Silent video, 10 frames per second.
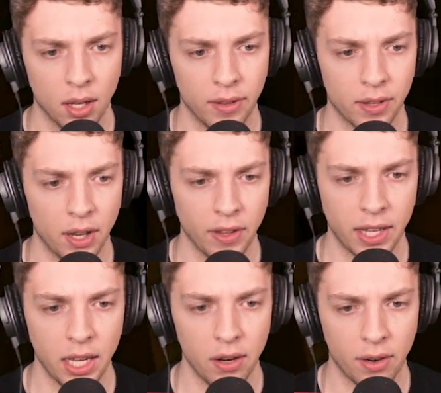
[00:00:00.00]
There's another
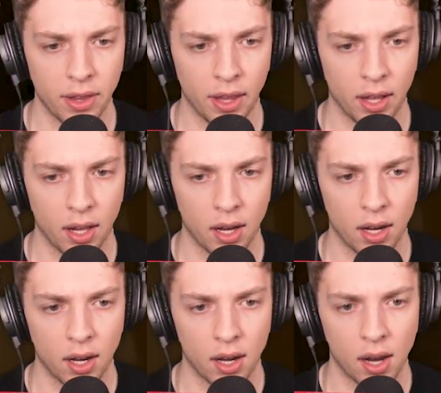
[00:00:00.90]
gear in we there. We need a
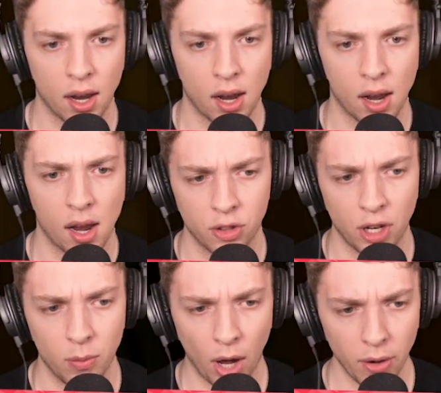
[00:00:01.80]
torch again.
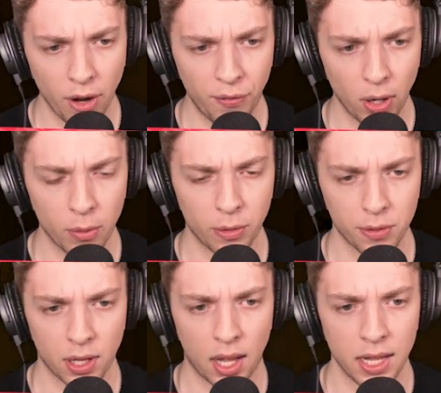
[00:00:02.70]
Jelly, why do I feel like we're
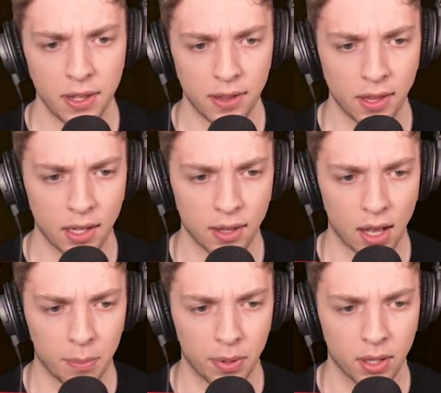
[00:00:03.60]
supposed to light these things
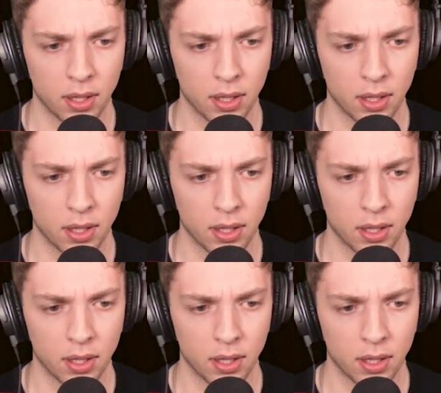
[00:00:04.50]
up?